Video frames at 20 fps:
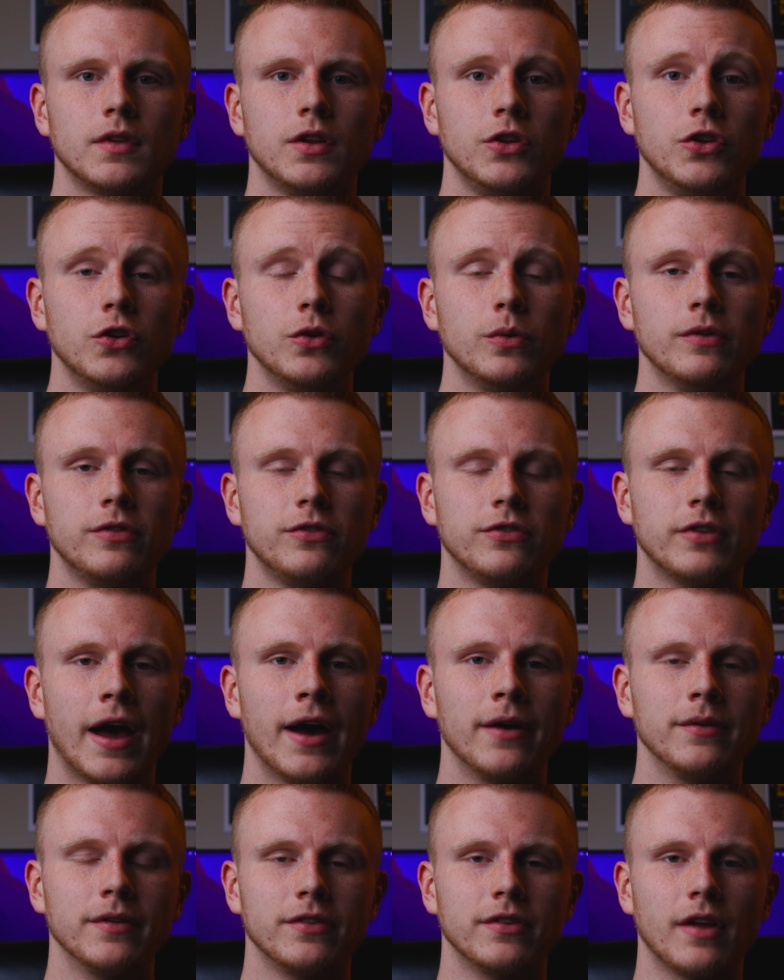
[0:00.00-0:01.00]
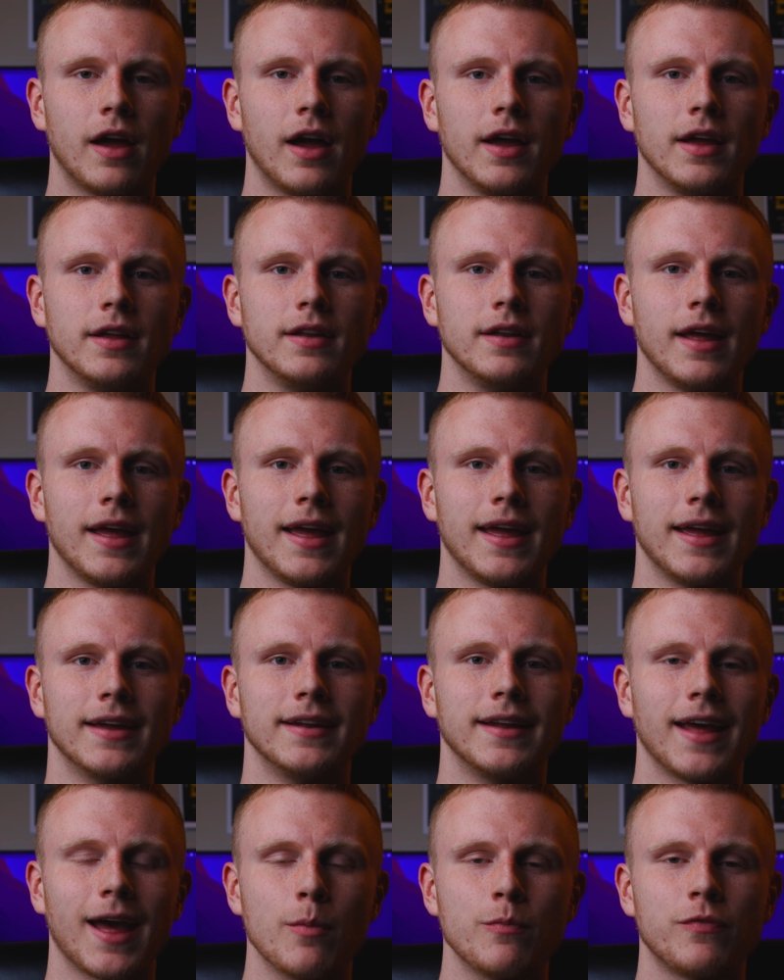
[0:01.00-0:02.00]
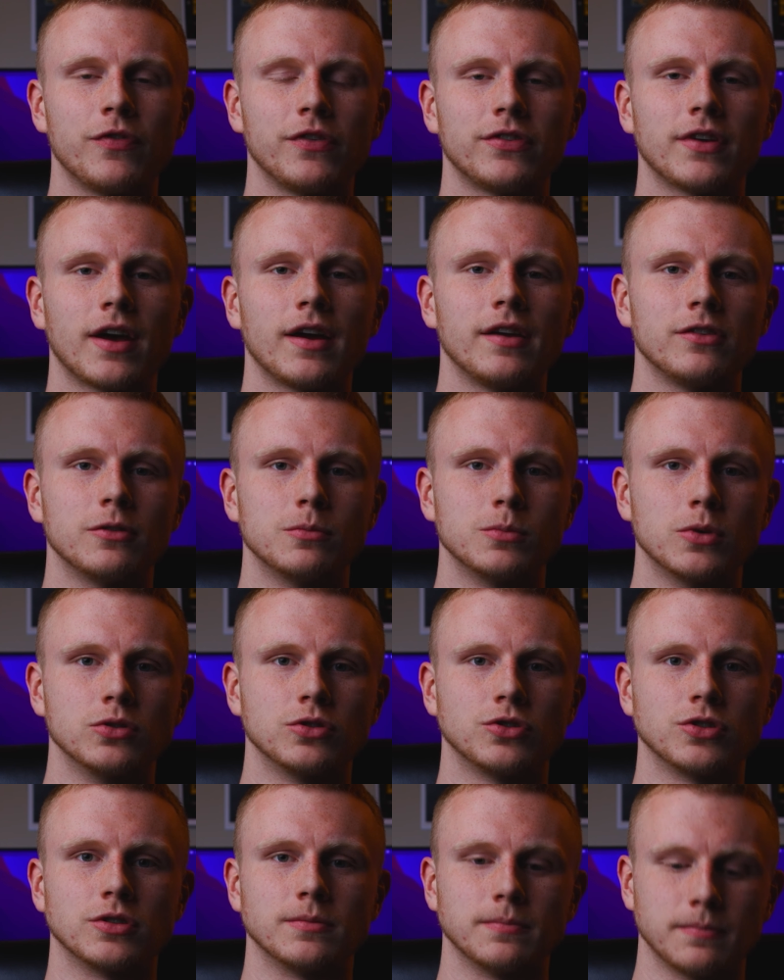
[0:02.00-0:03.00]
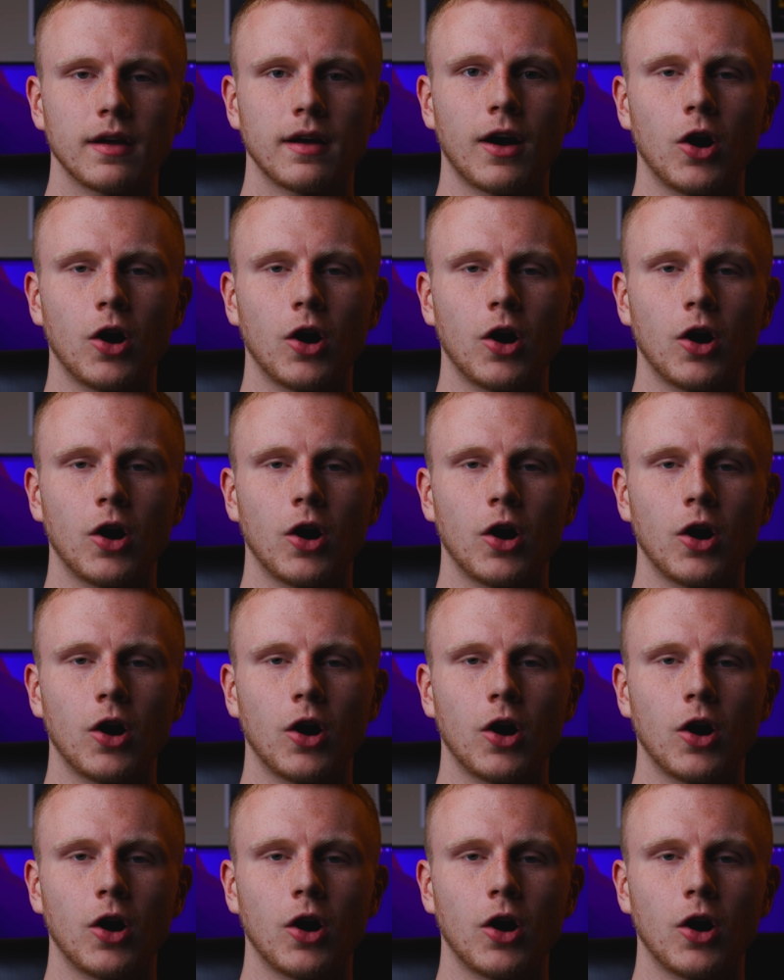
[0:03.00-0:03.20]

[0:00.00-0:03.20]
use sound design, and emphasize emotion.